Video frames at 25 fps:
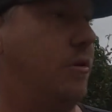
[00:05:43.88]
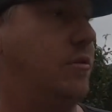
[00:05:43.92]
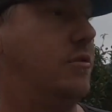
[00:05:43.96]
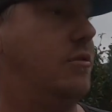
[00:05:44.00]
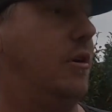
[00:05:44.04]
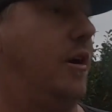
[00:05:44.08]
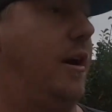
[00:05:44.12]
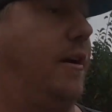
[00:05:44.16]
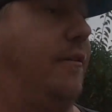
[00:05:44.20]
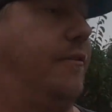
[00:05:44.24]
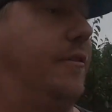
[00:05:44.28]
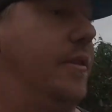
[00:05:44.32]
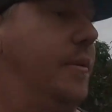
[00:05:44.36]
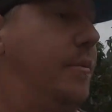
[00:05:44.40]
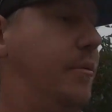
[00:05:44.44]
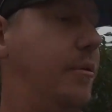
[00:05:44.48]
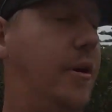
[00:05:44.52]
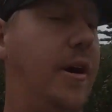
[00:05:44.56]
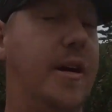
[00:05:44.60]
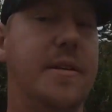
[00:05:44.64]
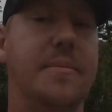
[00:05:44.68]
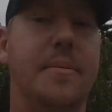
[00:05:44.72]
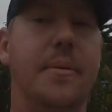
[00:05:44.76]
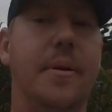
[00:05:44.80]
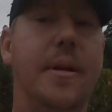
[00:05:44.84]
tyre for the
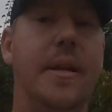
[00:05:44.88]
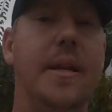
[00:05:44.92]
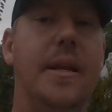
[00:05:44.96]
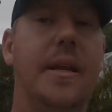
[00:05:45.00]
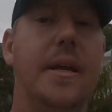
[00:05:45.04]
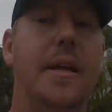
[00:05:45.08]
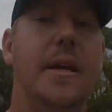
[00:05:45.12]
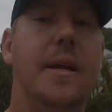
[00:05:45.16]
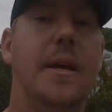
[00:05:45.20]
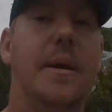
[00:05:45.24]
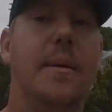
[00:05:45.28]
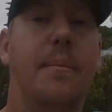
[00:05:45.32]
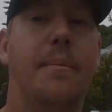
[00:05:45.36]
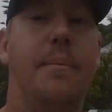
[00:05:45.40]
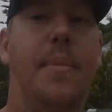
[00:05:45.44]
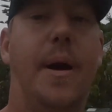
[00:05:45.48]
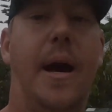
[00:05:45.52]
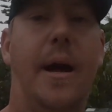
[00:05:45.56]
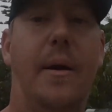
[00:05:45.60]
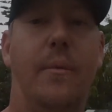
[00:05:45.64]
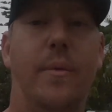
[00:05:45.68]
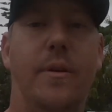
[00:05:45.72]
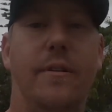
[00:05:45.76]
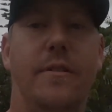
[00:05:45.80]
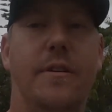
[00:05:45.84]
price point,
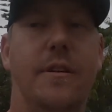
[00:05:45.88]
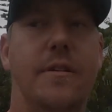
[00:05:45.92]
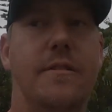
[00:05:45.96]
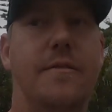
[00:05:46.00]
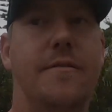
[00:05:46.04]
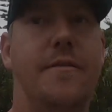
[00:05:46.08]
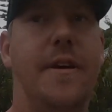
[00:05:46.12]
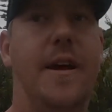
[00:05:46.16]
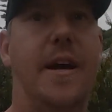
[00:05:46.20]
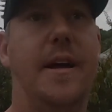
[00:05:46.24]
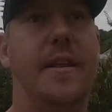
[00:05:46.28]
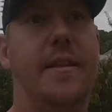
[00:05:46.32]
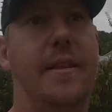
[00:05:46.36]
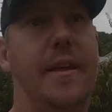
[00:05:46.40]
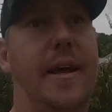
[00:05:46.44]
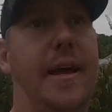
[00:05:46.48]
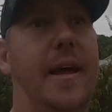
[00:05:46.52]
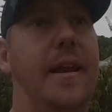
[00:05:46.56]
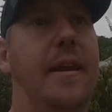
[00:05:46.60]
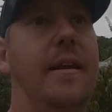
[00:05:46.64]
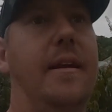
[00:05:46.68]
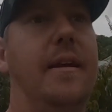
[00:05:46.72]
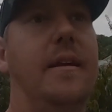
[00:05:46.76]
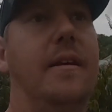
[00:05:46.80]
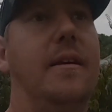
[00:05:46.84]
but we just found
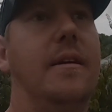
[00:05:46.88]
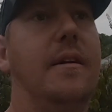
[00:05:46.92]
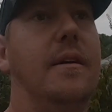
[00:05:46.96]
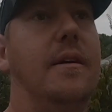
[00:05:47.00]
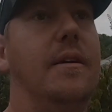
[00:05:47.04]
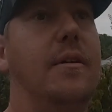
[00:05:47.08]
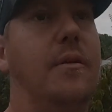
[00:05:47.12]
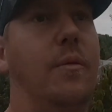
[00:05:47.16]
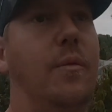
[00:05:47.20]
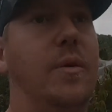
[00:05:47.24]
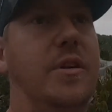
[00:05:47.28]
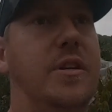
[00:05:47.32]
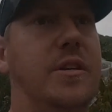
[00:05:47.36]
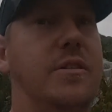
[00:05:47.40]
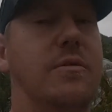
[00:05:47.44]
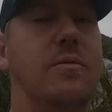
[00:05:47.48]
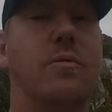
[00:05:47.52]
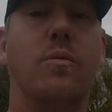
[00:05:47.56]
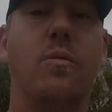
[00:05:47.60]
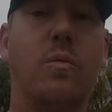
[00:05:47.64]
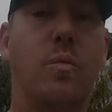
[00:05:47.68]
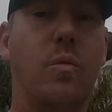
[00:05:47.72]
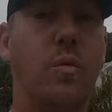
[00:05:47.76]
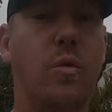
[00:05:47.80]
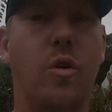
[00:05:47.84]
that we just
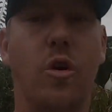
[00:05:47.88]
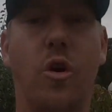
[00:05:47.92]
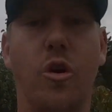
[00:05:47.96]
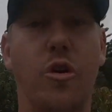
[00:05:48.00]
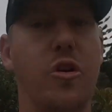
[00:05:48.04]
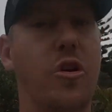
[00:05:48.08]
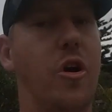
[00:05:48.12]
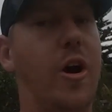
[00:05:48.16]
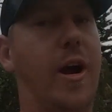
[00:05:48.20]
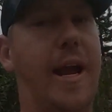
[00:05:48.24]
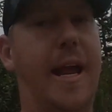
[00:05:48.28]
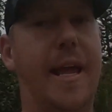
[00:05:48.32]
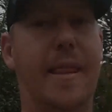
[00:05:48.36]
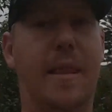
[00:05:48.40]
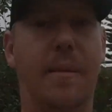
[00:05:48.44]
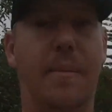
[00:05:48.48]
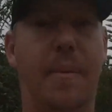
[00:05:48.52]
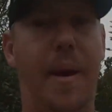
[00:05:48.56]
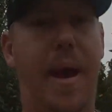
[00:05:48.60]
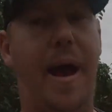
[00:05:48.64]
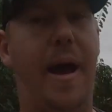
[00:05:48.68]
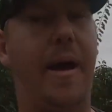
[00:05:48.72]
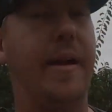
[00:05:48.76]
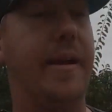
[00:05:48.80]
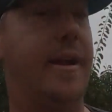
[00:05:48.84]
could not get the
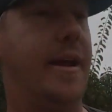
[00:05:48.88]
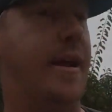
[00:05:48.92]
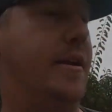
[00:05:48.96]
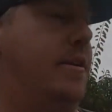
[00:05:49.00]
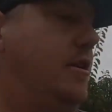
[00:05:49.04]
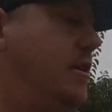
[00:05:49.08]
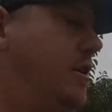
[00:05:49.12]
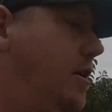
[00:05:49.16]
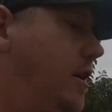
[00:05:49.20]
power down, you